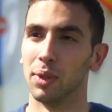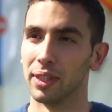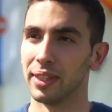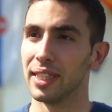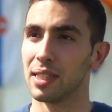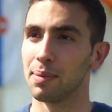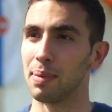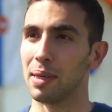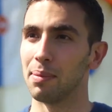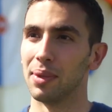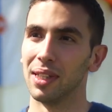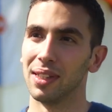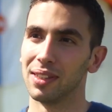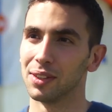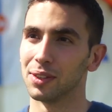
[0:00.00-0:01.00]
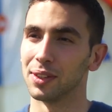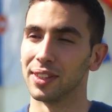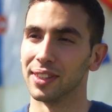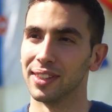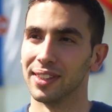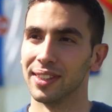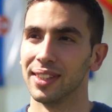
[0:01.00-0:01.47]
Maltese people to
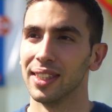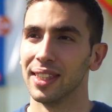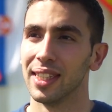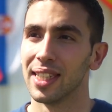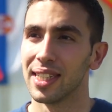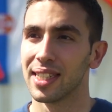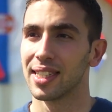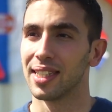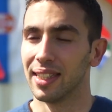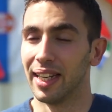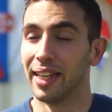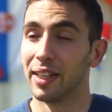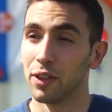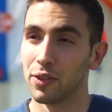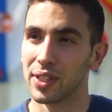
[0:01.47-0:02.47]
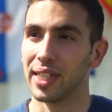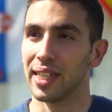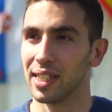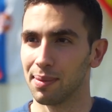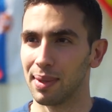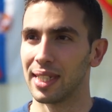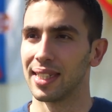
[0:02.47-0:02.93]
the area of
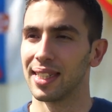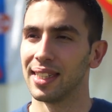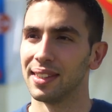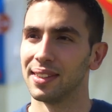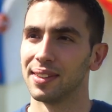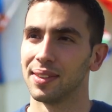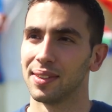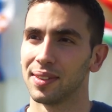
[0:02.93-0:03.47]
science, basically.